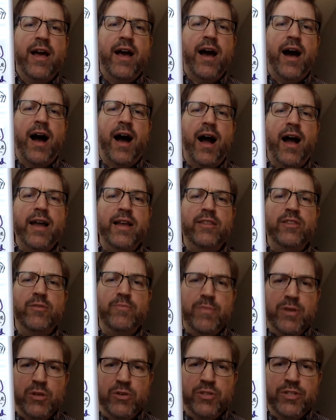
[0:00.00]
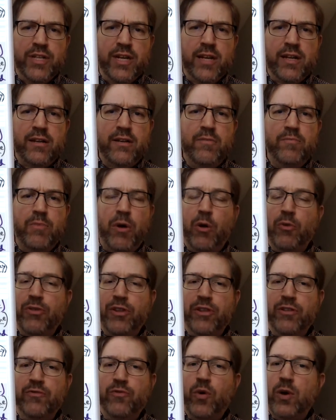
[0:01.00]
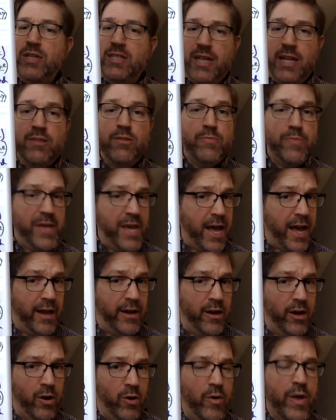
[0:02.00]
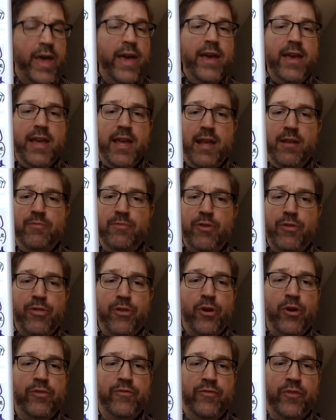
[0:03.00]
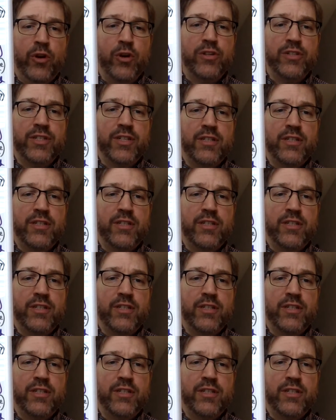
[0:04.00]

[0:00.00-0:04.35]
in the music, both in the voice and the piano, in the third verse.